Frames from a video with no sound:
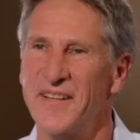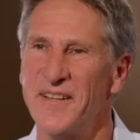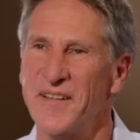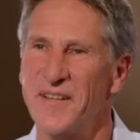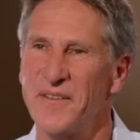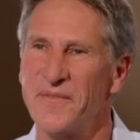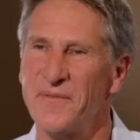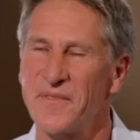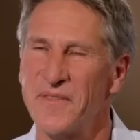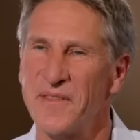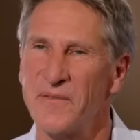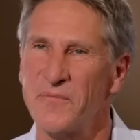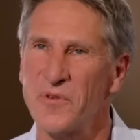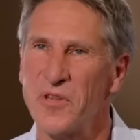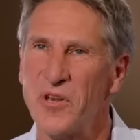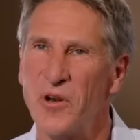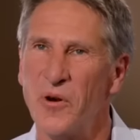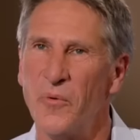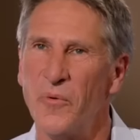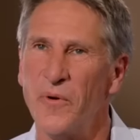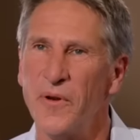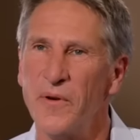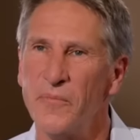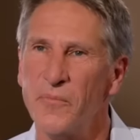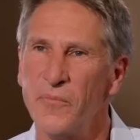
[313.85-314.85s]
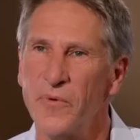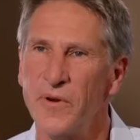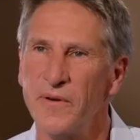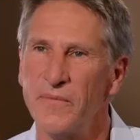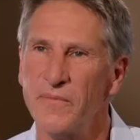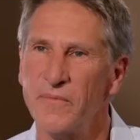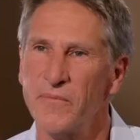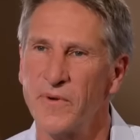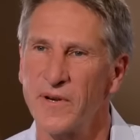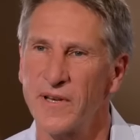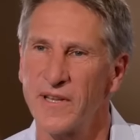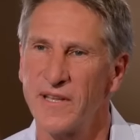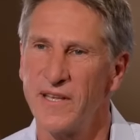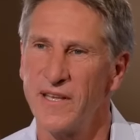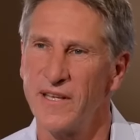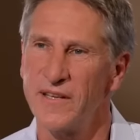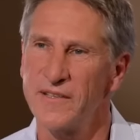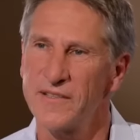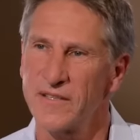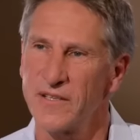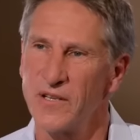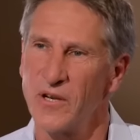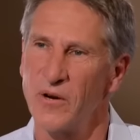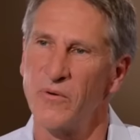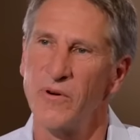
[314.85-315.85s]
It, it, you know, when, when, when
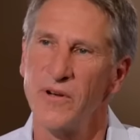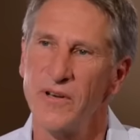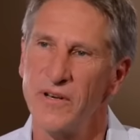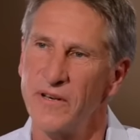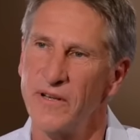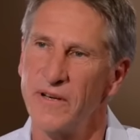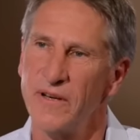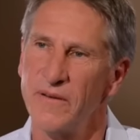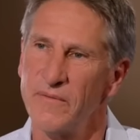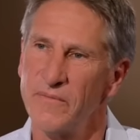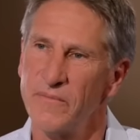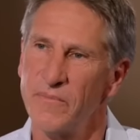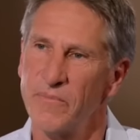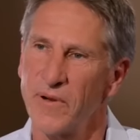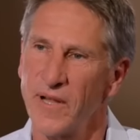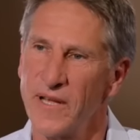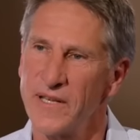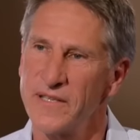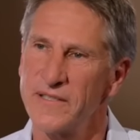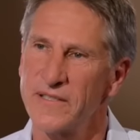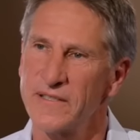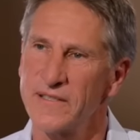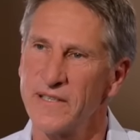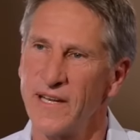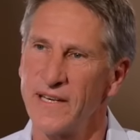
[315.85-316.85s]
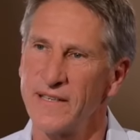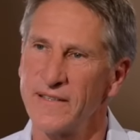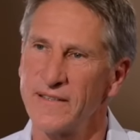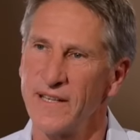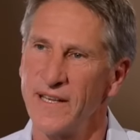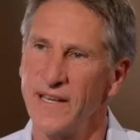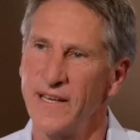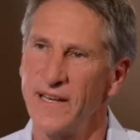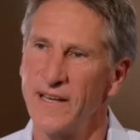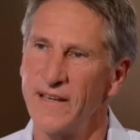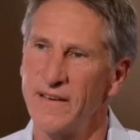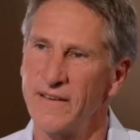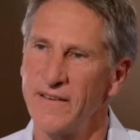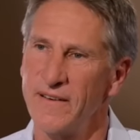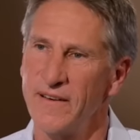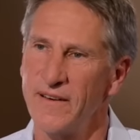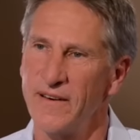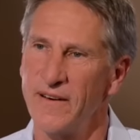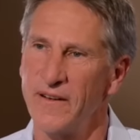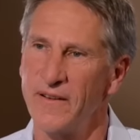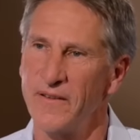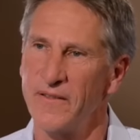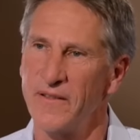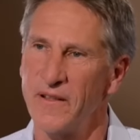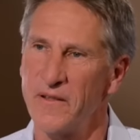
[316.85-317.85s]
kids go into places like that, you
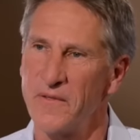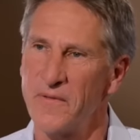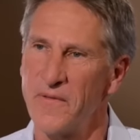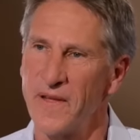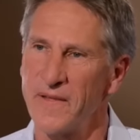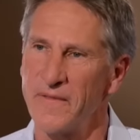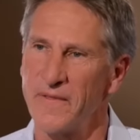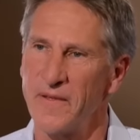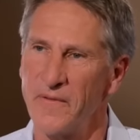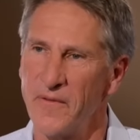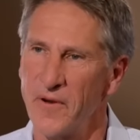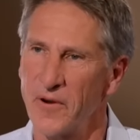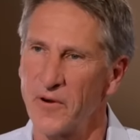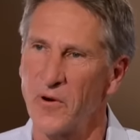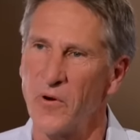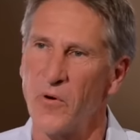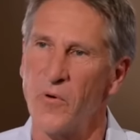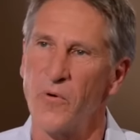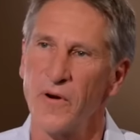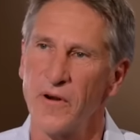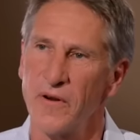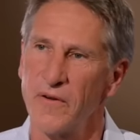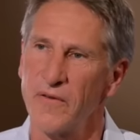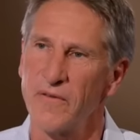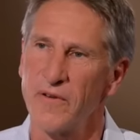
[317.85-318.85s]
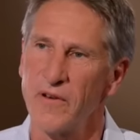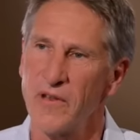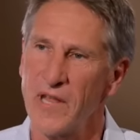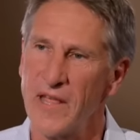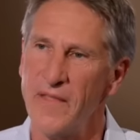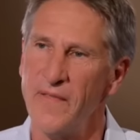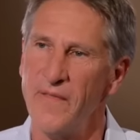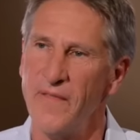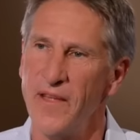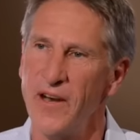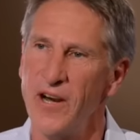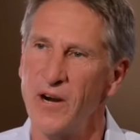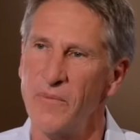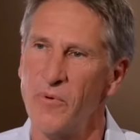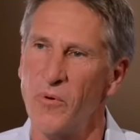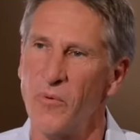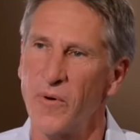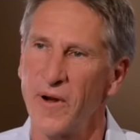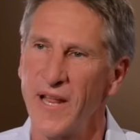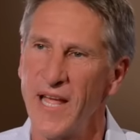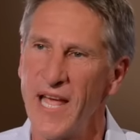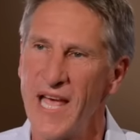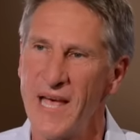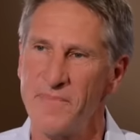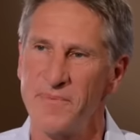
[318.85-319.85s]
know, they think that they're going in there, but
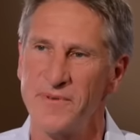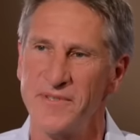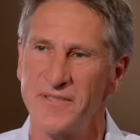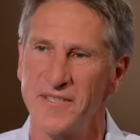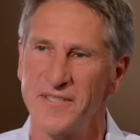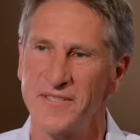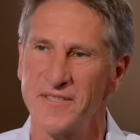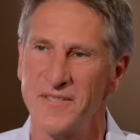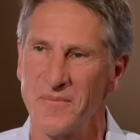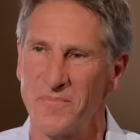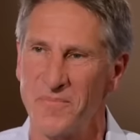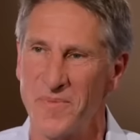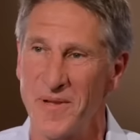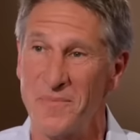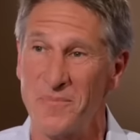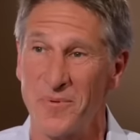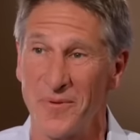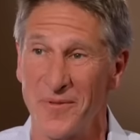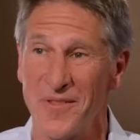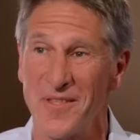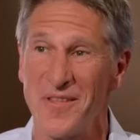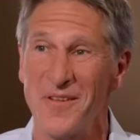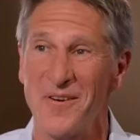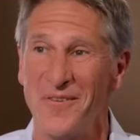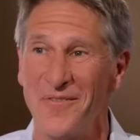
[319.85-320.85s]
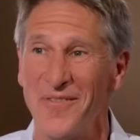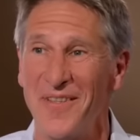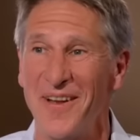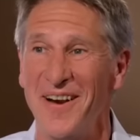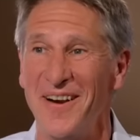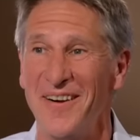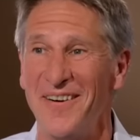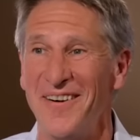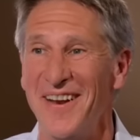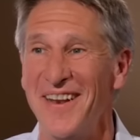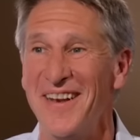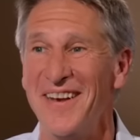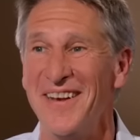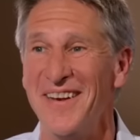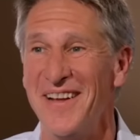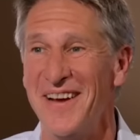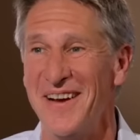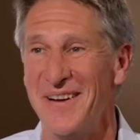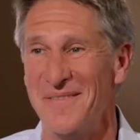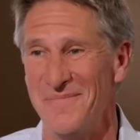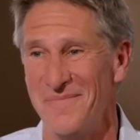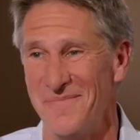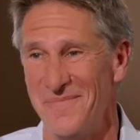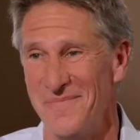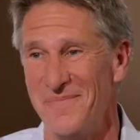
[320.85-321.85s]
what happens is the people that are there end
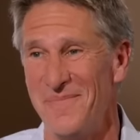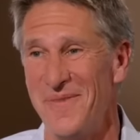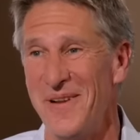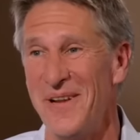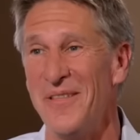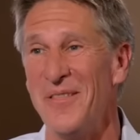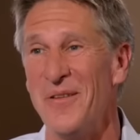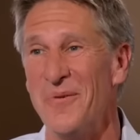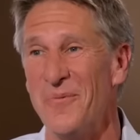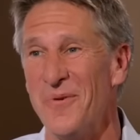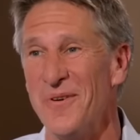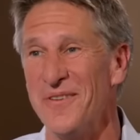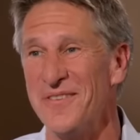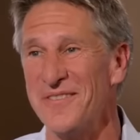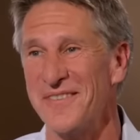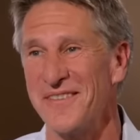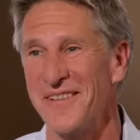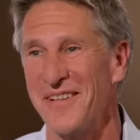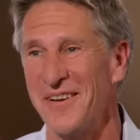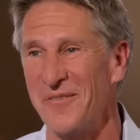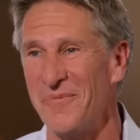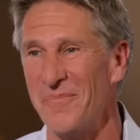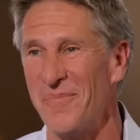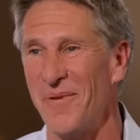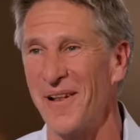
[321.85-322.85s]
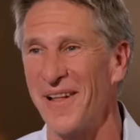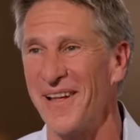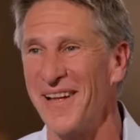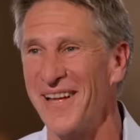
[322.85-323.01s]
up being the ones that are